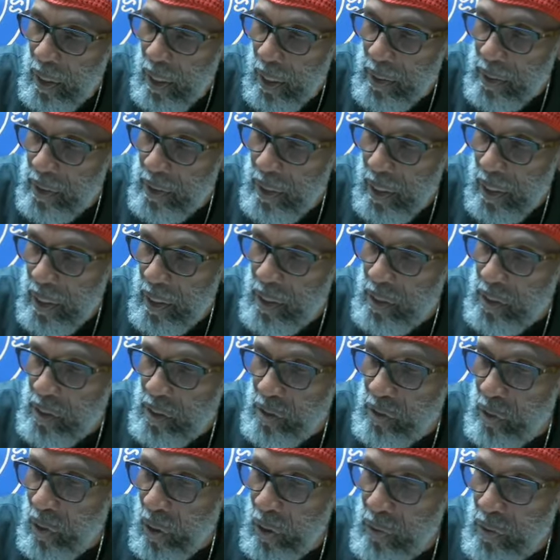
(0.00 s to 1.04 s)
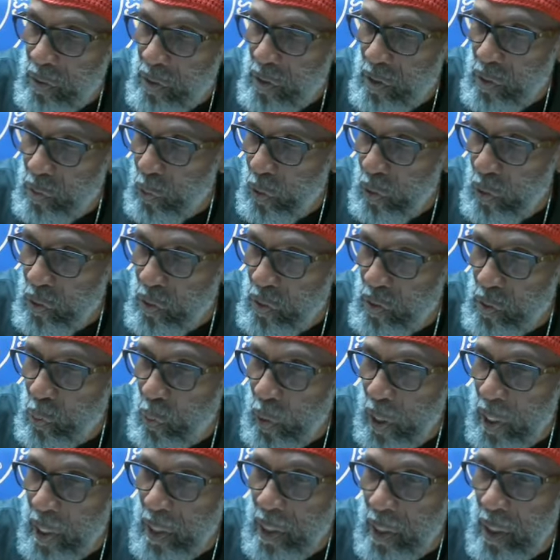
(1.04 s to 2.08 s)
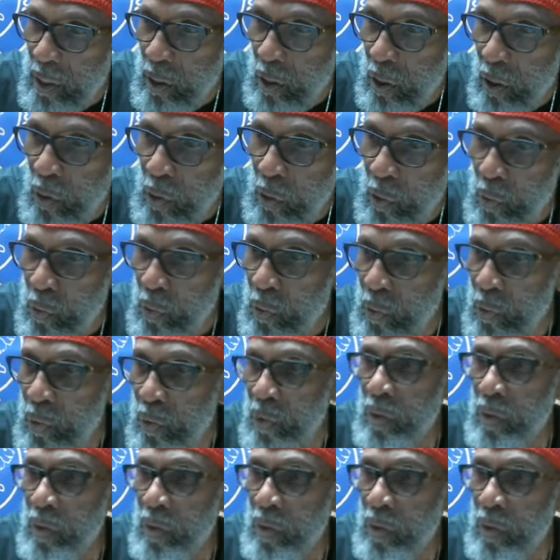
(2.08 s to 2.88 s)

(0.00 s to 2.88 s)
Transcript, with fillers: I tell you, the Strong's is worth its weight in gold.